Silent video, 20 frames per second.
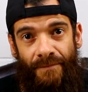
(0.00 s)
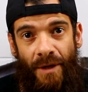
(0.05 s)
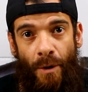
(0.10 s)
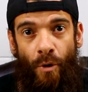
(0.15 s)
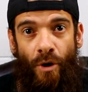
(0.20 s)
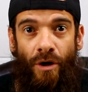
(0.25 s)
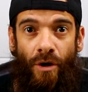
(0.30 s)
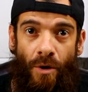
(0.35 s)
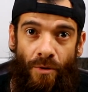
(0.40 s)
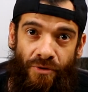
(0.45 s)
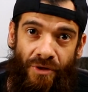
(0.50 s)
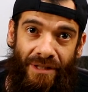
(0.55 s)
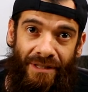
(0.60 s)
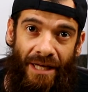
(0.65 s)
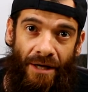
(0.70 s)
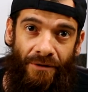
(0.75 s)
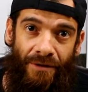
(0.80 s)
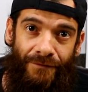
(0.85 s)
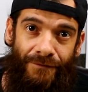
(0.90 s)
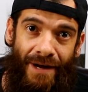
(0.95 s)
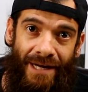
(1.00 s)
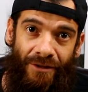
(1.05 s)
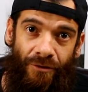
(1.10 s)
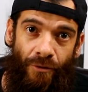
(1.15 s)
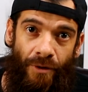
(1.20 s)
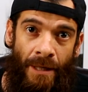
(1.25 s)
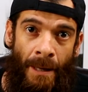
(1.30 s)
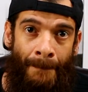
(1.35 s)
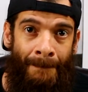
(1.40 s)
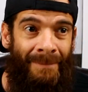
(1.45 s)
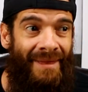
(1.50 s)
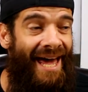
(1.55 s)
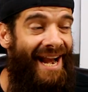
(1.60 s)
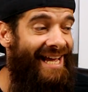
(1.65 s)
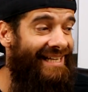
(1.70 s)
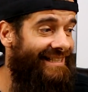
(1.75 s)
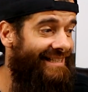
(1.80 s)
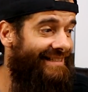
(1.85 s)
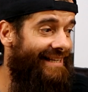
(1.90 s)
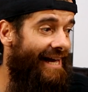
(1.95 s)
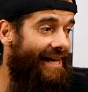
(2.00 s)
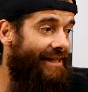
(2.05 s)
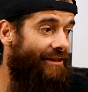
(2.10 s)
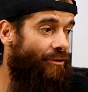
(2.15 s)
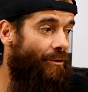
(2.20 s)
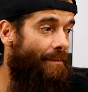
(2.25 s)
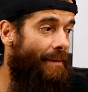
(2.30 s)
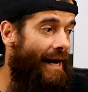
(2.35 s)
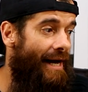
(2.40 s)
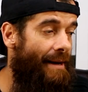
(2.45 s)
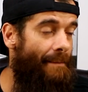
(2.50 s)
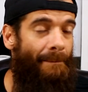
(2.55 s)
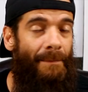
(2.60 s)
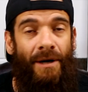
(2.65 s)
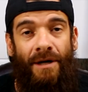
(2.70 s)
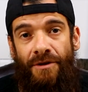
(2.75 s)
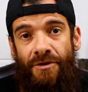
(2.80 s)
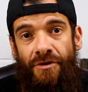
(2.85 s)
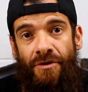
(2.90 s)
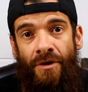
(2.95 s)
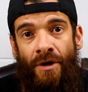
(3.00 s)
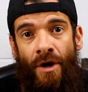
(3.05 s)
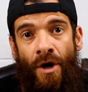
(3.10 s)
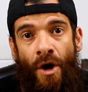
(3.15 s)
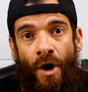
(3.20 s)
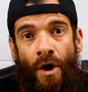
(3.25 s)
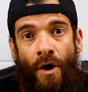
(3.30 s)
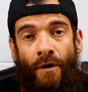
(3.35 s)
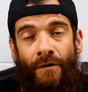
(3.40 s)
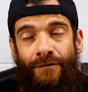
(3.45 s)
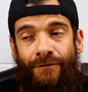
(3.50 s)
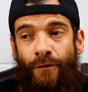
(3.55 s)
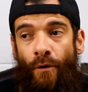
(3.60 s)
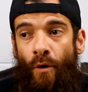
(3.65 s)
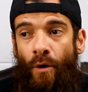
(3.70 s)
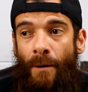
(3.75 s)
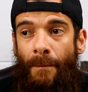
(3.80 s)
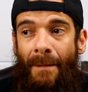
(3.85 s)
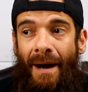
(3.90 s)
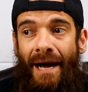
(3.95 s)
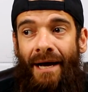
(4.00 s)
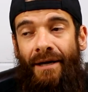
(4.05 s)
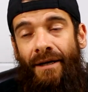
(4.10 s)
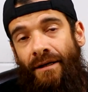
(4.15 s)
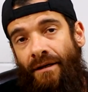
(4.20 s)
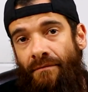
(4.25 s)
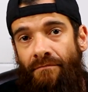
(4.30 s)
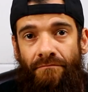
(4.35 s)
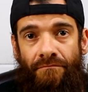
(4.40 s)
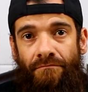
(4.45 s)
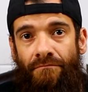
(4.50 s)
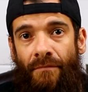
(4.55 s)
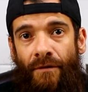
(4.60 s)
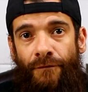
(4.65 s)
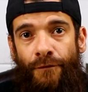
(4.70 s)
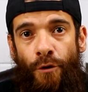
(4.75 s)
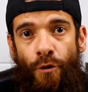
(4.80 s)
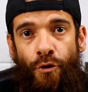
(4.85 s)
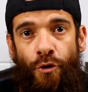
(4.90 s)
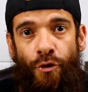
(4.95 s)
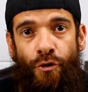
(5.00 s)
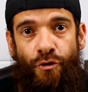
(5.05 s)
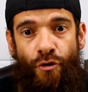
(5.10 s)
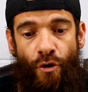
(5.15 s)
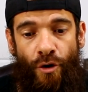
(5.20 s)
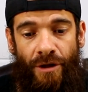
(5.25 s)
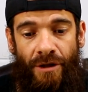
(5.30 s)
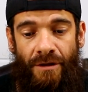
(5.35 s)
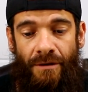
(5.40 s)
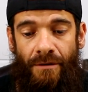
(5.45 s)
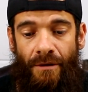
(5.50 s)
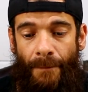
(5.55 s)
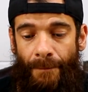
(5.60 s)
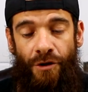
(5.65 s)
They were closing down the factory, and I decided to buy a bunch for my future drawings.